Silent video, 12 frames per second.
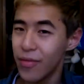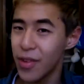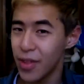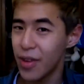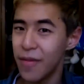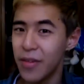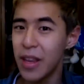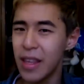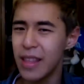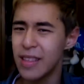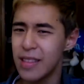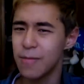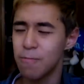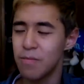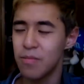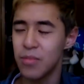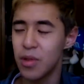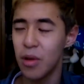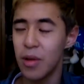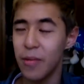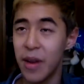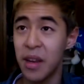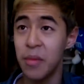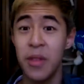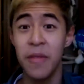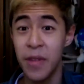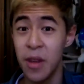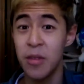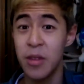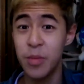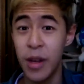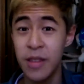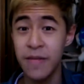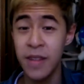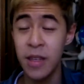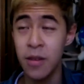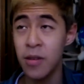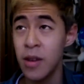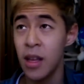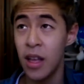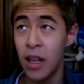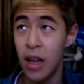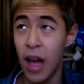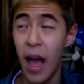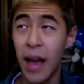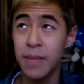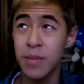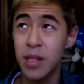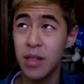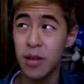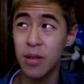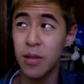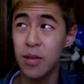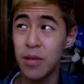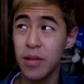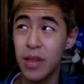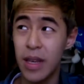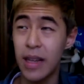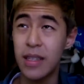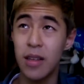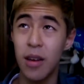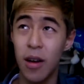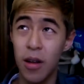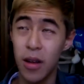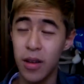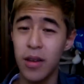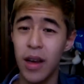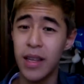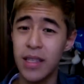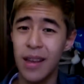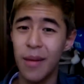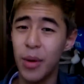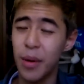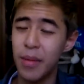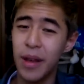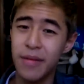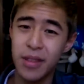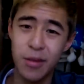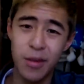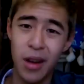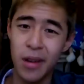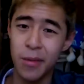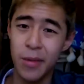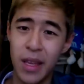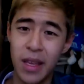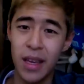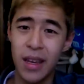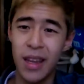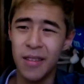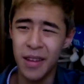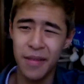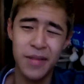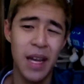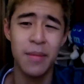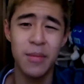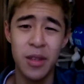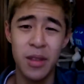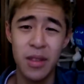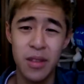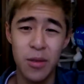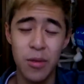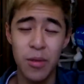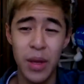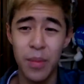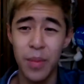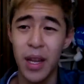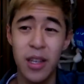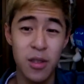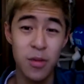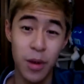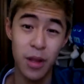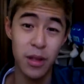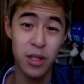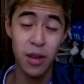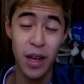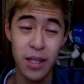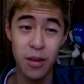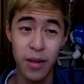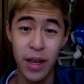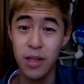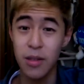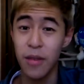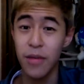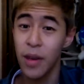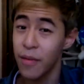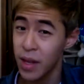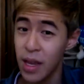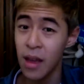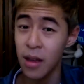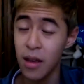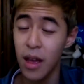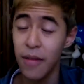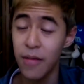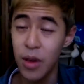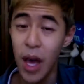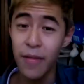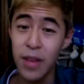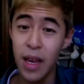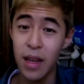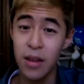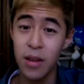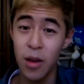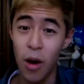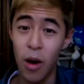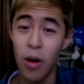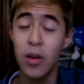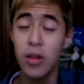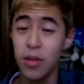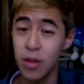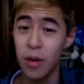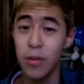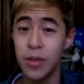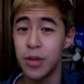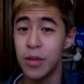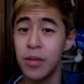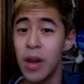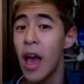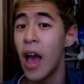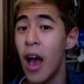for the video, this is totally random, but the video response video, I'm still yet to call all you guys. I'll probably have to do it on a weekend. I don't have time during this school week, but I just want to let you guys know that. So if you haven't gotten a call, you'll get one soon.